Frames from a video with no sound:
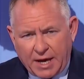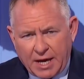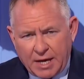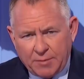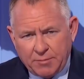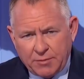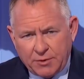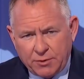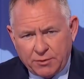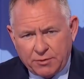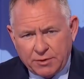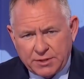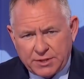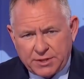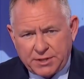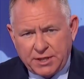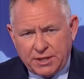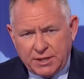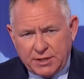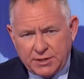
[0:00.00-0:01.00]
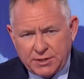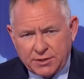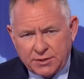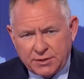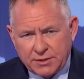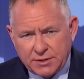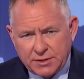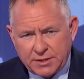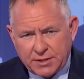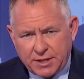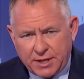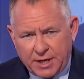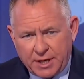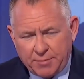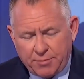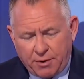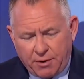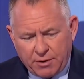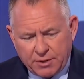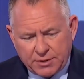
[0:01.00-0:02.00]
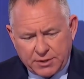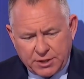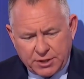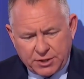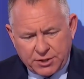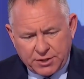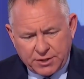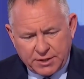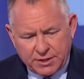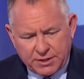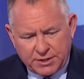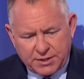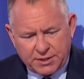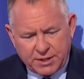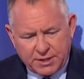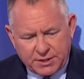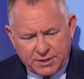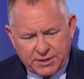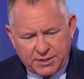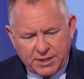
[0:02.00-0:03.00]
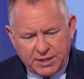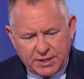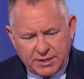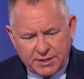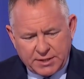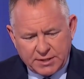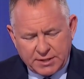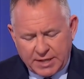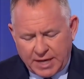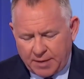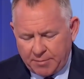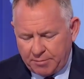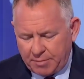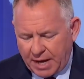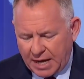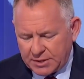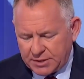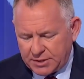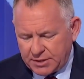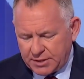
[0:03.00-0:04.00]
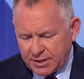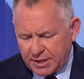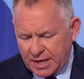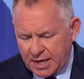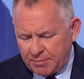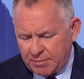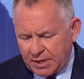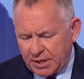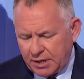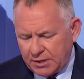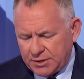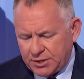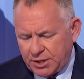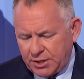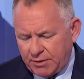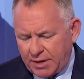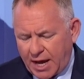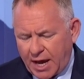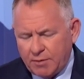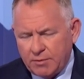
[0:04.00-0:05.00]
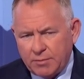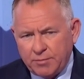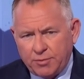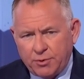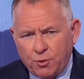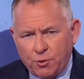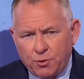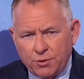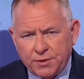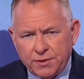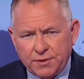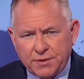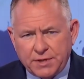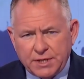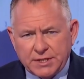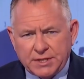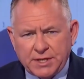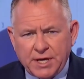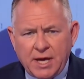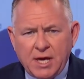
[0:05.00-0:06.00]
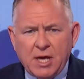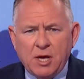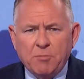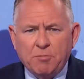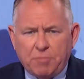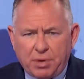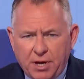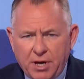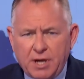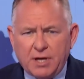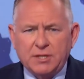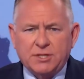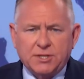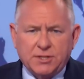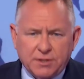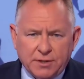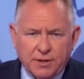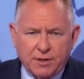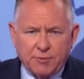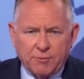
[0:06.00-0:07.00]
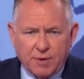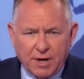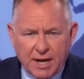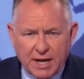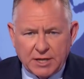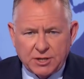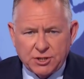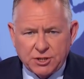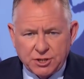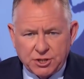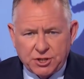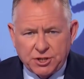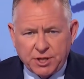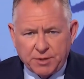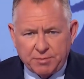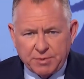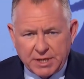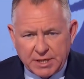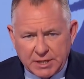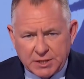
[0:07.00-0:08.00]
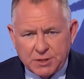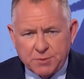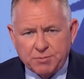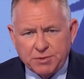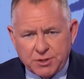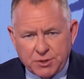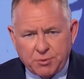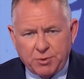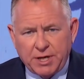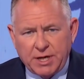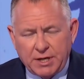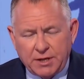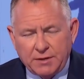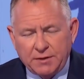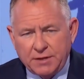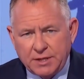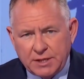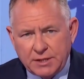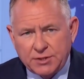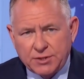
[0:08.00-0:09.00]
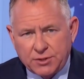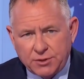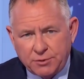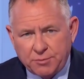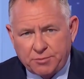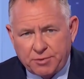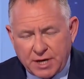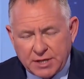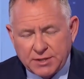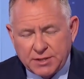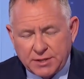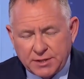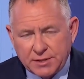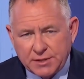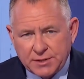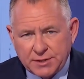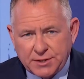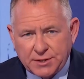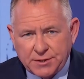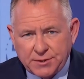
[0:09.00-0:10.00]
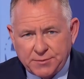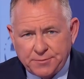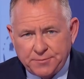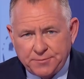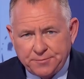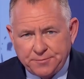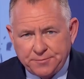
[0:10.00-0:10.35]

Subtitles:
game. You're a seasoned politician, a seasoned ambassador. Let me ask you how important this personal relationship is between these two presidents.